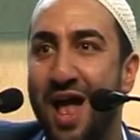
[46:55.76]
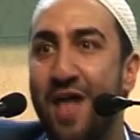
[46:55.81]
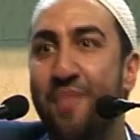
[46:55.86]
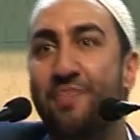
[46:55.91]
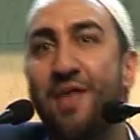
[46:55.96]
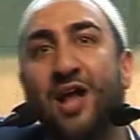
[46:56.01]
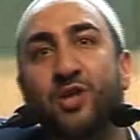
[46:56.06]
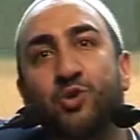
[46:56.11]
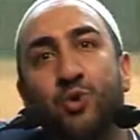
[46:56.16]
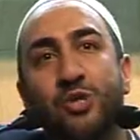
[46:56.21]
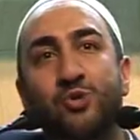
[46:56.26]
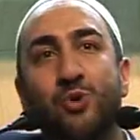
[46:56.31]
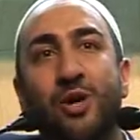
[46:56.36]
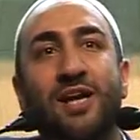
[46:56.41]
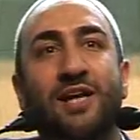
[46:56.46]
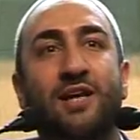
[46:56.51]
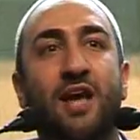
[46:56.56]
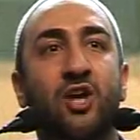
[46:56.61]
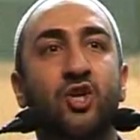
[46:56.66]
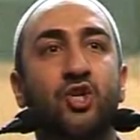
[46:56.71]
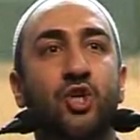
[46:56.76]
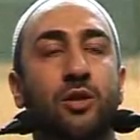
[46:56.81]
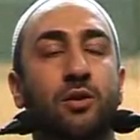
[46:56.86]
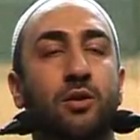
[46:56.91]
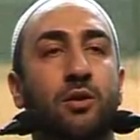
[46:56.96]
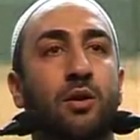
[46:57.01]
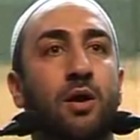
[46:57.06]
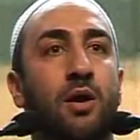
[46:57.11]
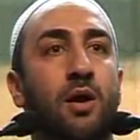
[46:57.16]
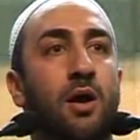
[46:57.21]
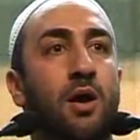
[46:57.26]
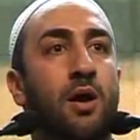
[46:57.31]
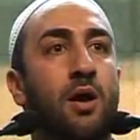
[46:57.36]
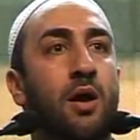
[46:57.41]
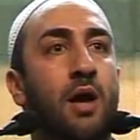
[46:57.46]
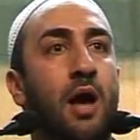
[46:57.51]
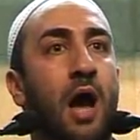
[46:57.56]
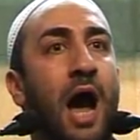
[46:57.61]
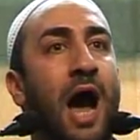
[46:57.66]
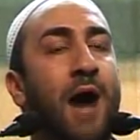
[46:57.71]
That was one occasion.
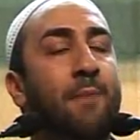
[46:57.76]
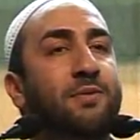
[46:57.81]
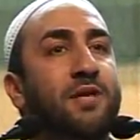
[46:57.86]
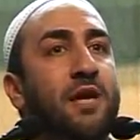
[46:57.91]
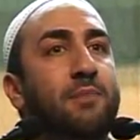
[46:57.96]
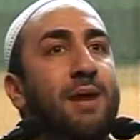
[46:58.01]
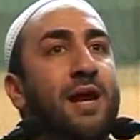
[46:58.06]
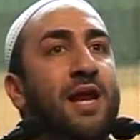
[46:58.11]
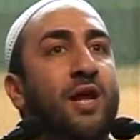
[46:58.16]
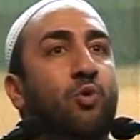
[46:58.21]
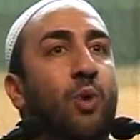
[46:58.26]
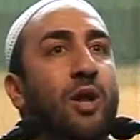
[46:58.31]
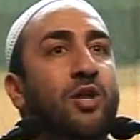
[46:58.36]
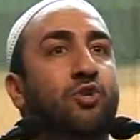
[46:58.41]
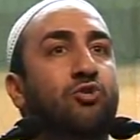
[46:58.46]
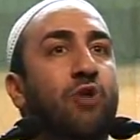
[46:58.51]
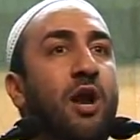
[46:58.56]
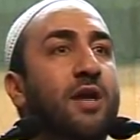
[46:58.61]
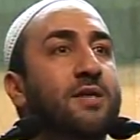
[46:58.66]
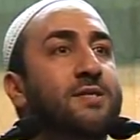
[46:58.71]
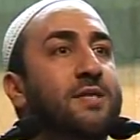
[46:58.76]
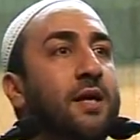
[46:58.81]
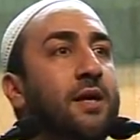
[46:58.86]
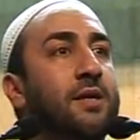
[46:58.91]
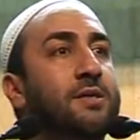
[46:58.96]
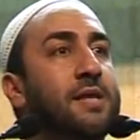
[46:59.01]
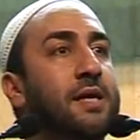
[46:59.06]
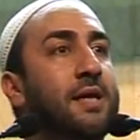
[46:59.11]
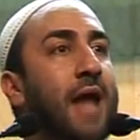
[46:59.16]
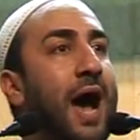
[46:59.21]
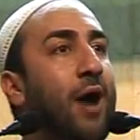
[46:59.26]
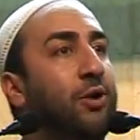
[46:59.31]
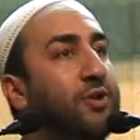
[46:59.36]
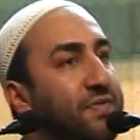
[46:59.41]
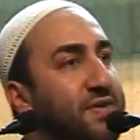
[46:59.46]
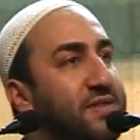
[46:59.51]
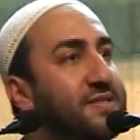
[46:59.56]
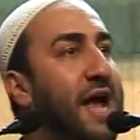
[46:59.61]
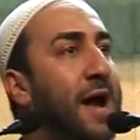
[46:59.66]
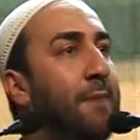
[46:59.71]
Abdul Malik went crazy, said, how
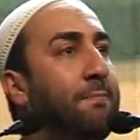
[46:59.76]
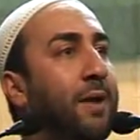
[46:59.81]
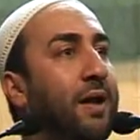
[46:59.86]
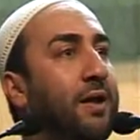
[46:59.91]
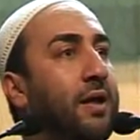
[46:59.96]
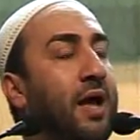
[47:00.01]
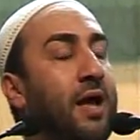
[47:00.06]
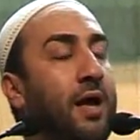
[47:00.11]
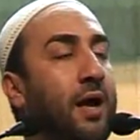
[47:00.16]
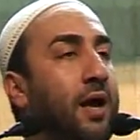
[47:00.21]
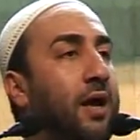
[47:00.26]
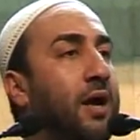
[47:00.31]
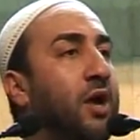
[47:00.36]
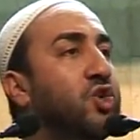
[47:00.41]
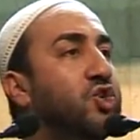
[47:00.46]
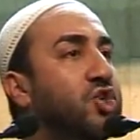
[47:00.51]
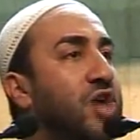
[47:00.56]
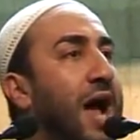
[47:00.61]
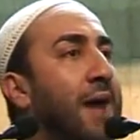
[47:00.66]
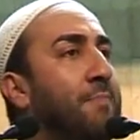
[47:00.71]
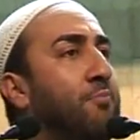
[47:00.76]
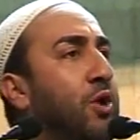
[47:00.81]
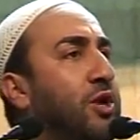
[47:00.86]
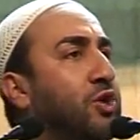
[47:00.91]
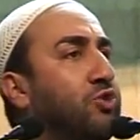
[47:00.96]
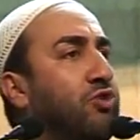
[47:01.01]
did this happen? Hisham went